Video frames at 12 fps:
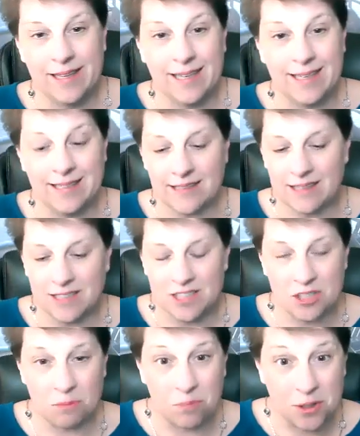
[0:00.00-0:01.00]
He
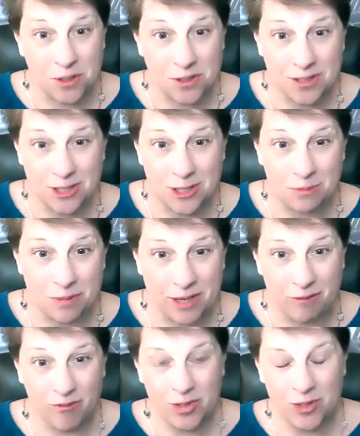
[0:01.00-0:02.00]
sends the birds to bring
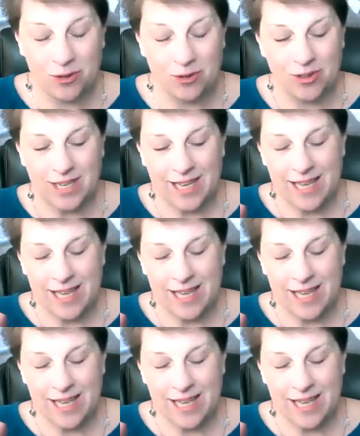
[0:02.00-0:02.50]
him food.